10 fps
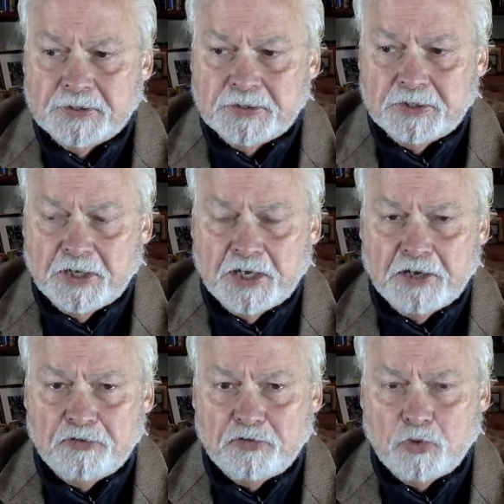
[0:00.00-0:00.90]

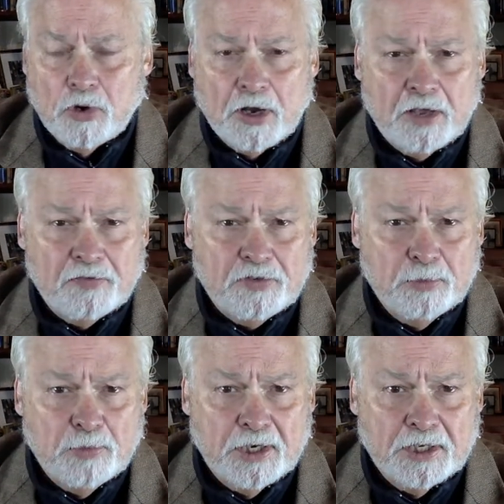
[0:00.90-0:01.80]
today for a few
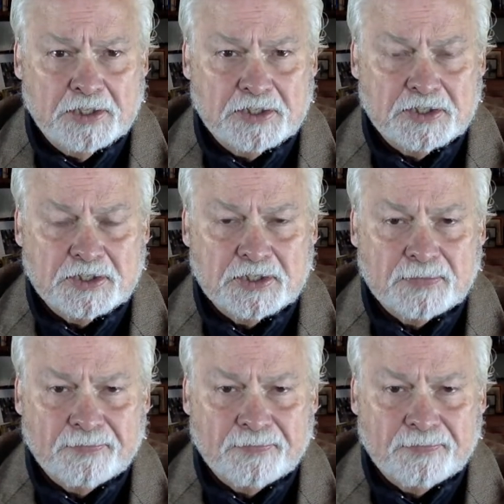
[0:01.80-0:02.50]
minutes